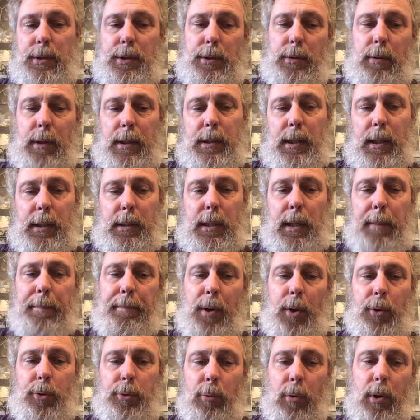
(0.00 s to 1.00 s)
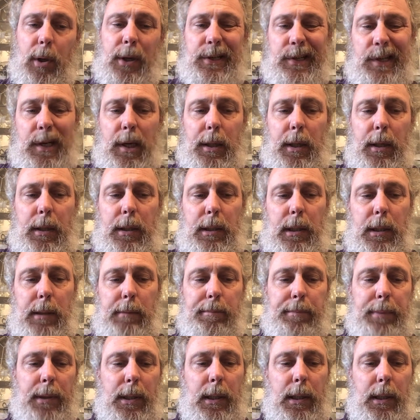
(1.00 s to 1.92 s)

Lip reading: Do I think they both work? Yeah, they did.